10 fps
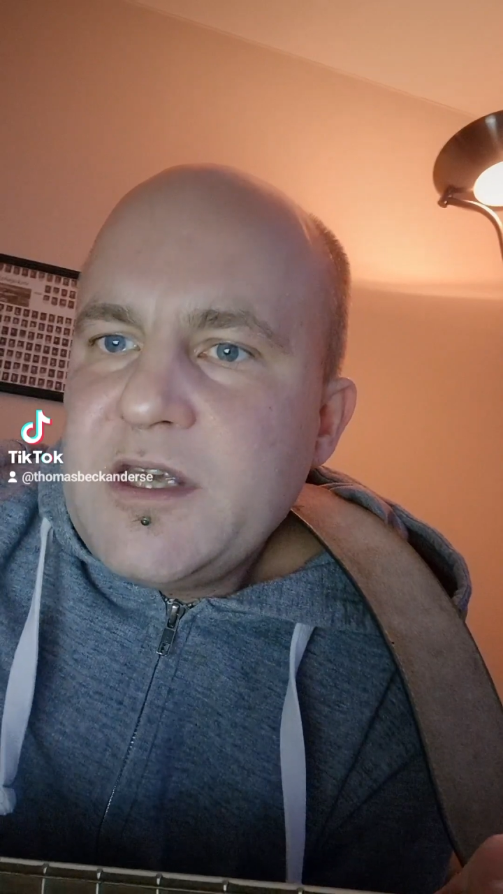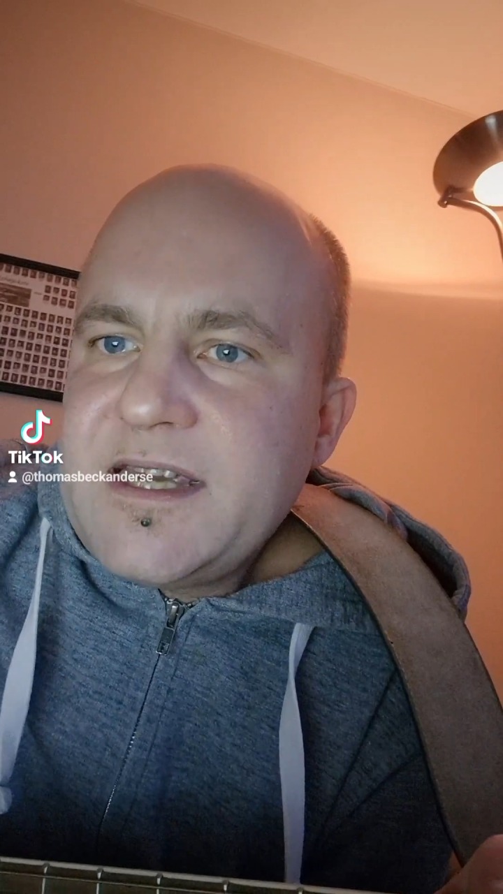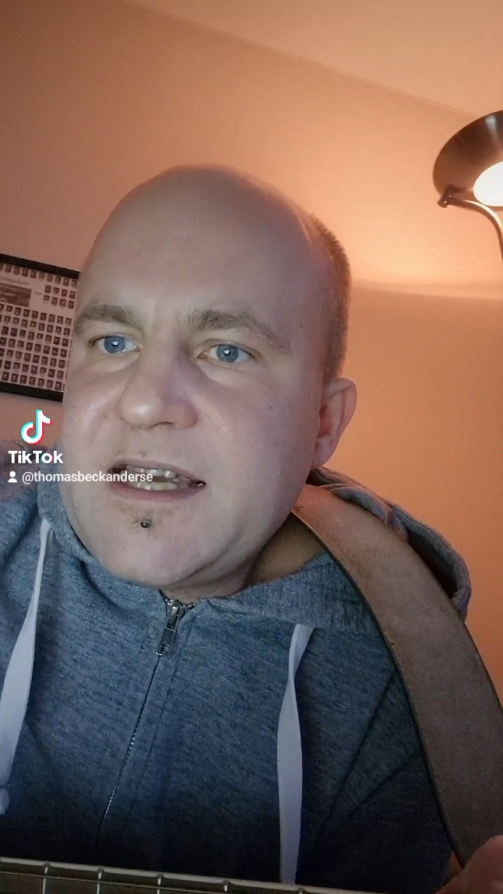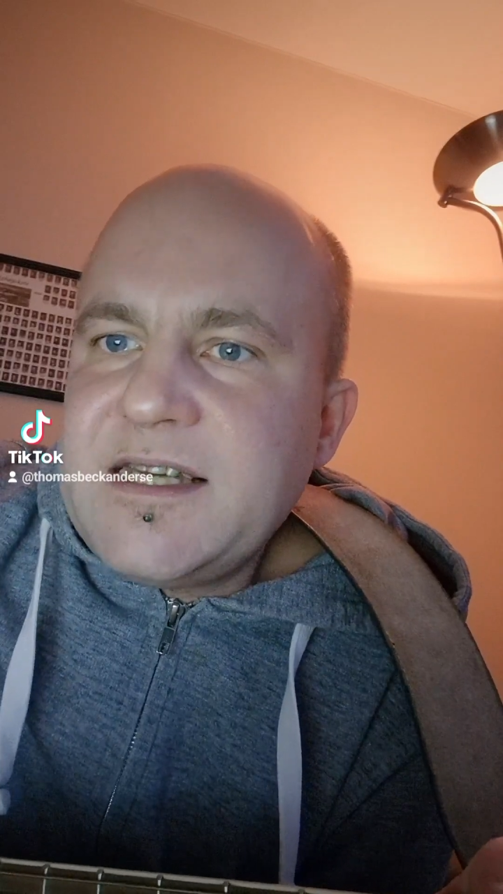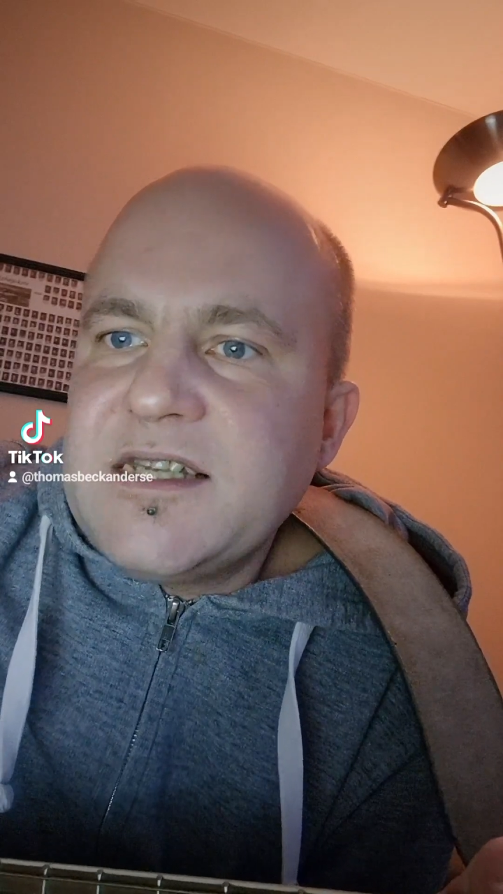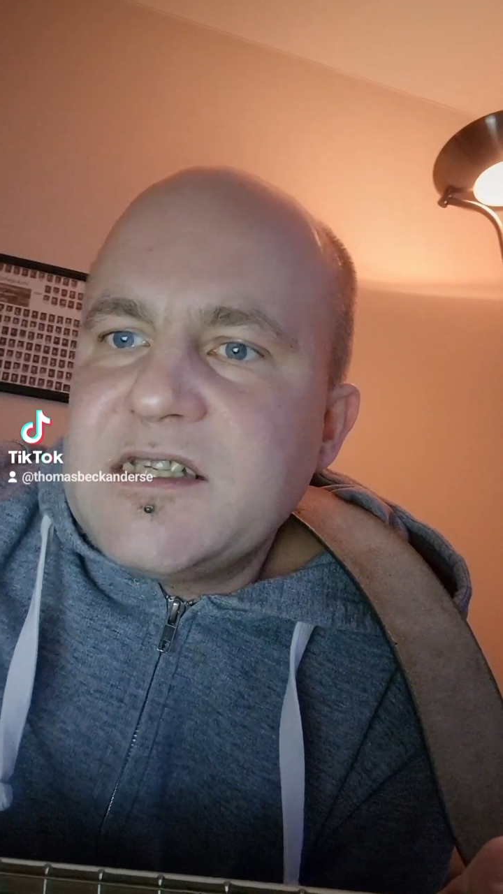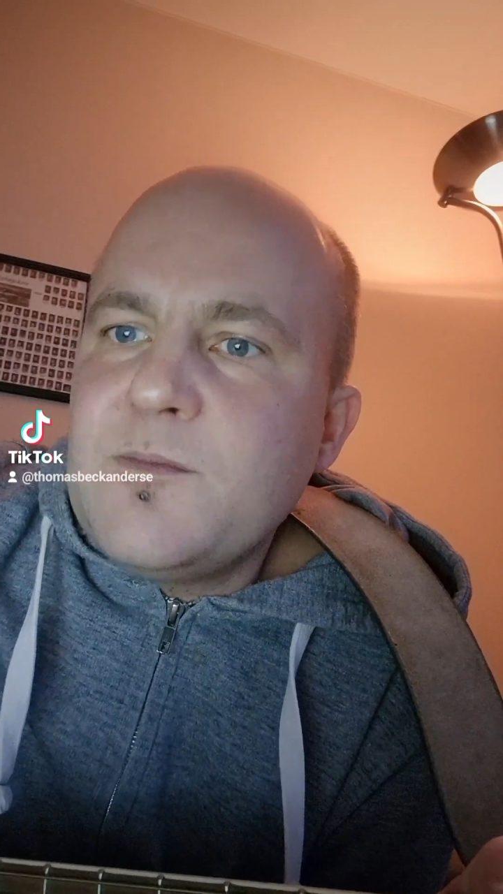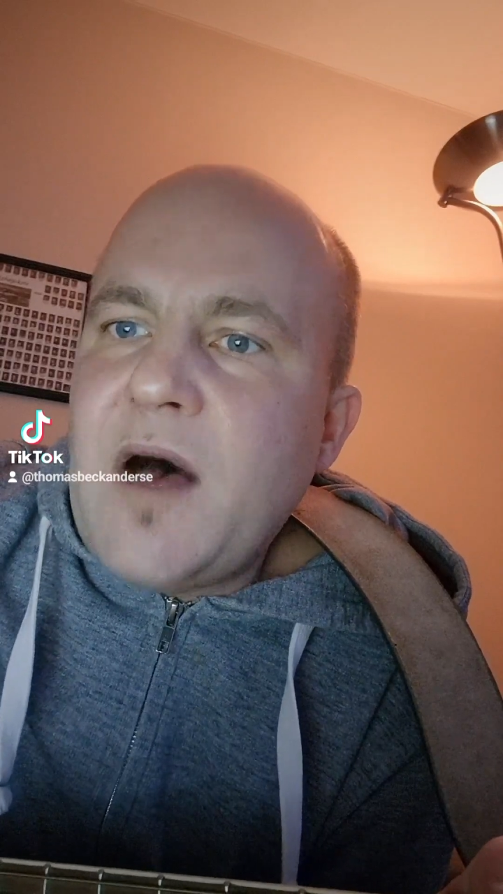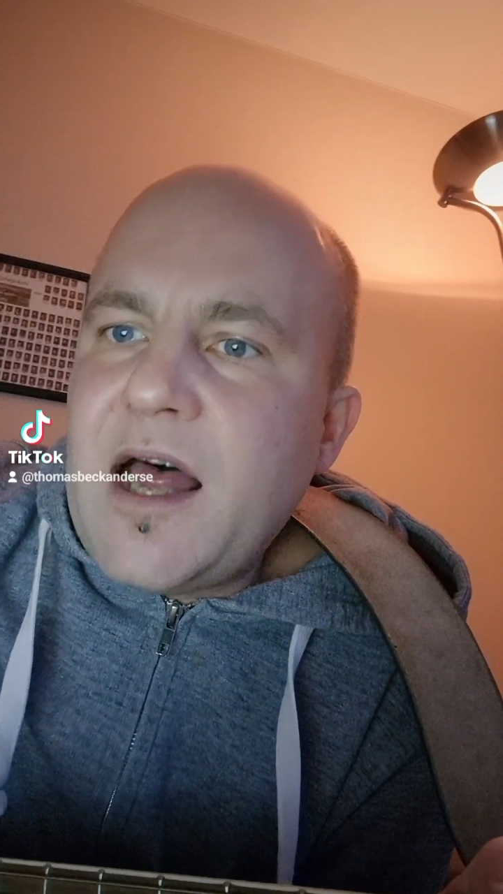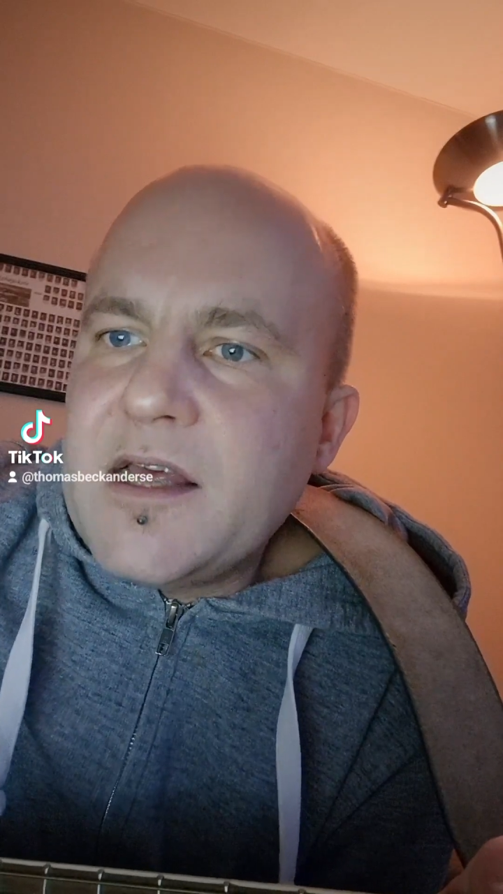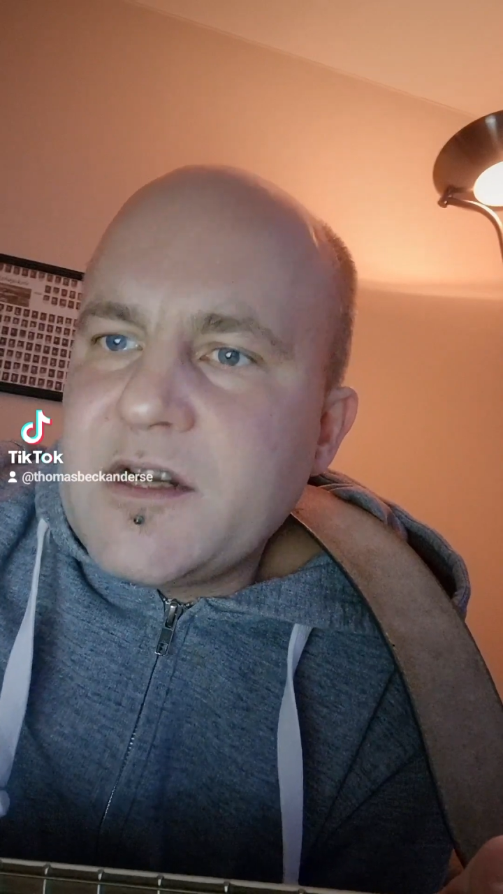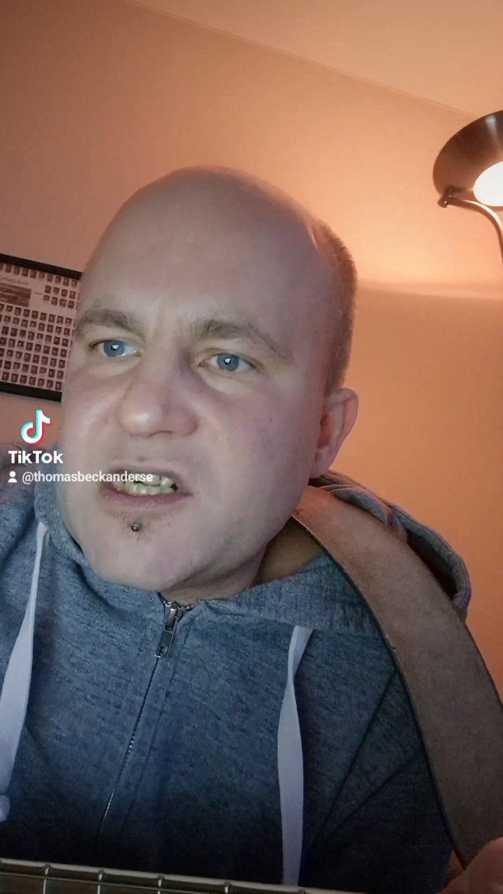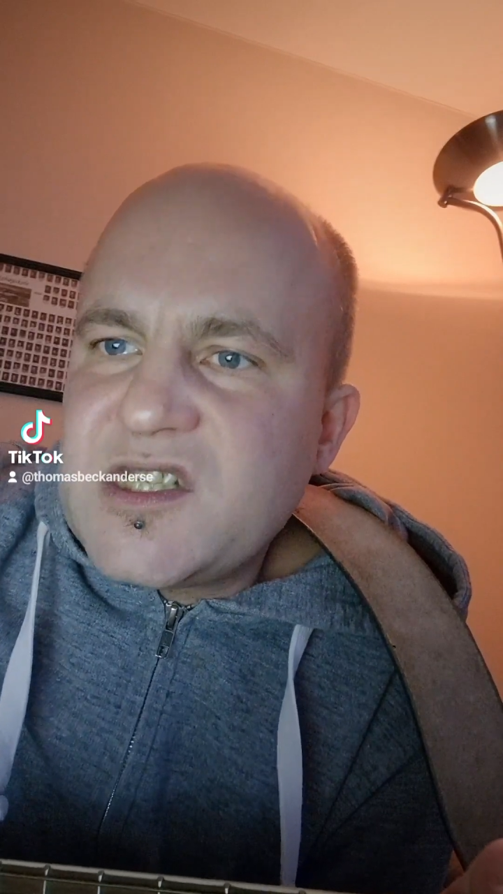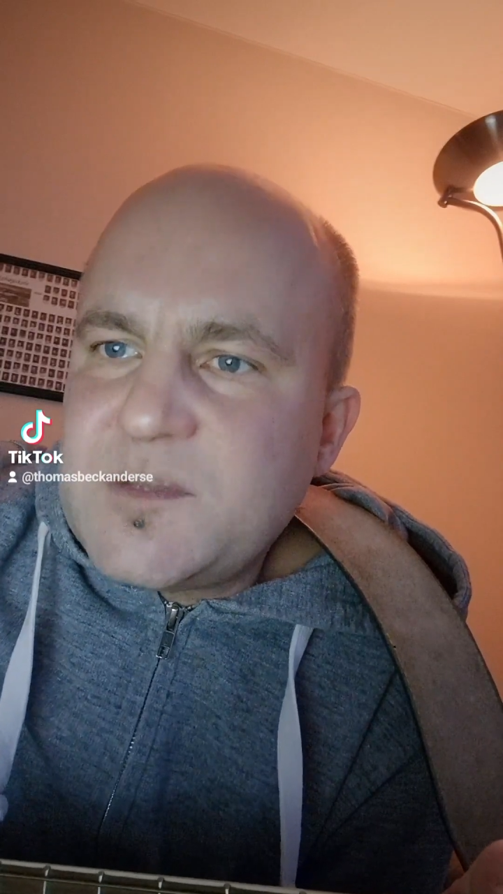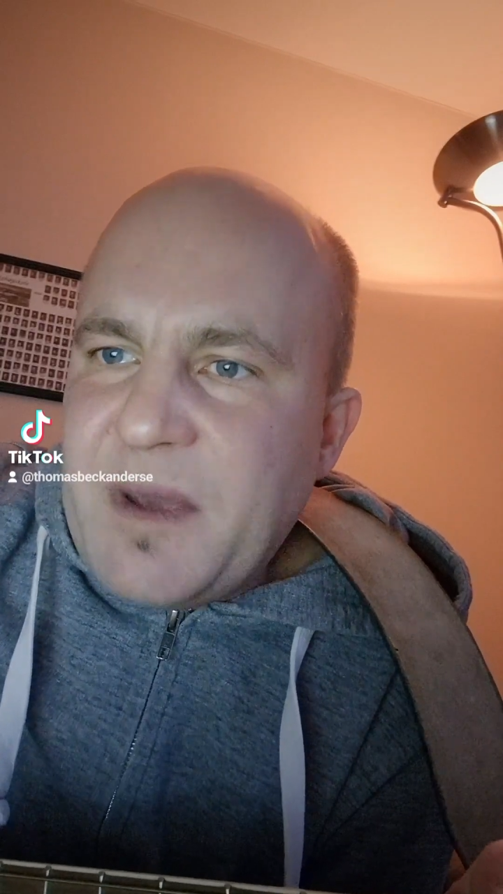can't buy
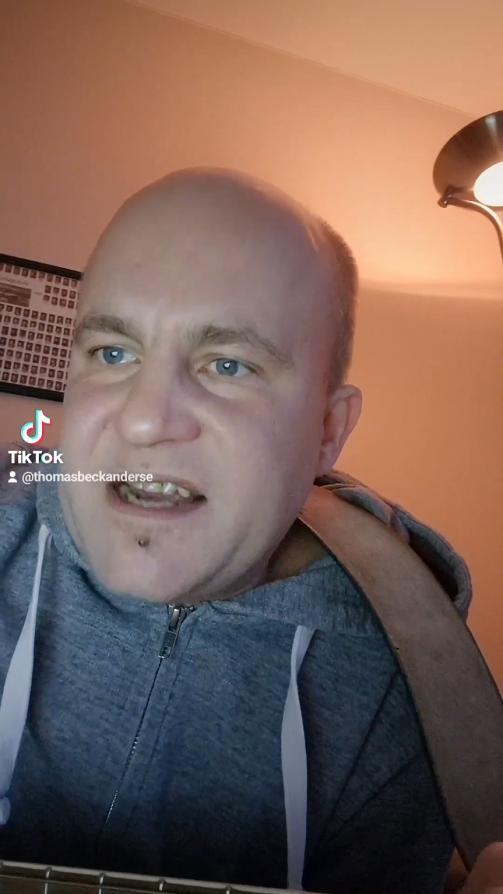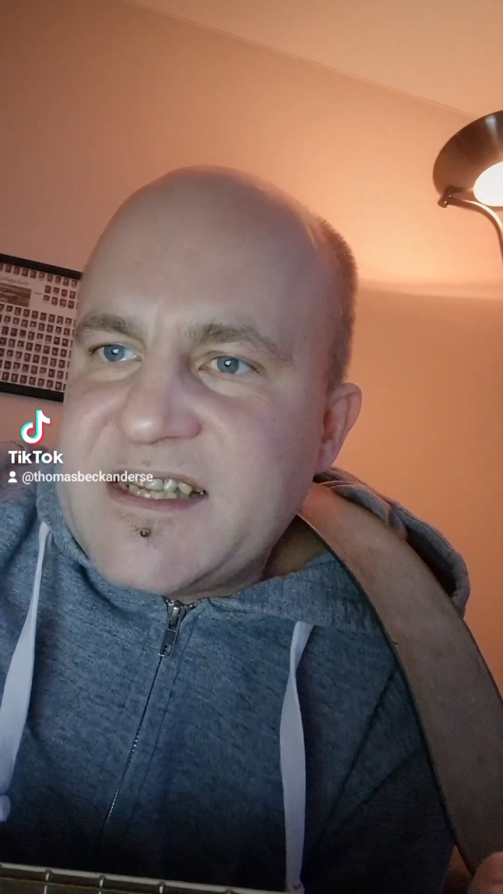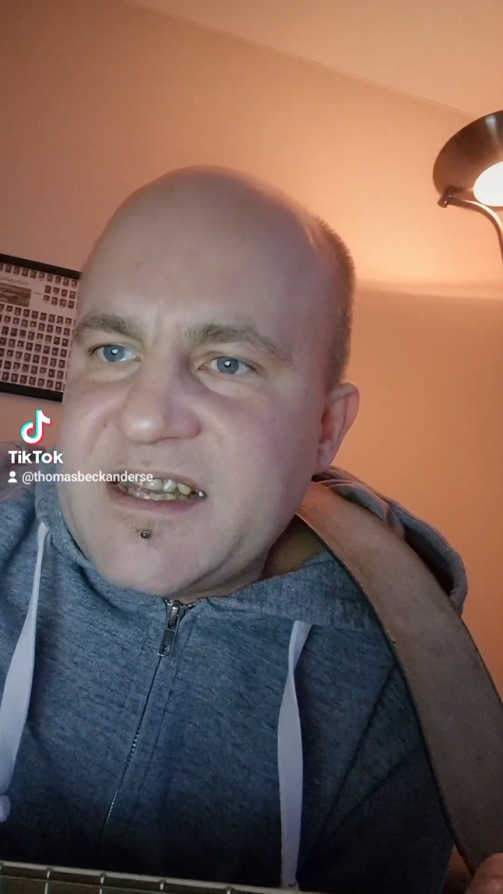respect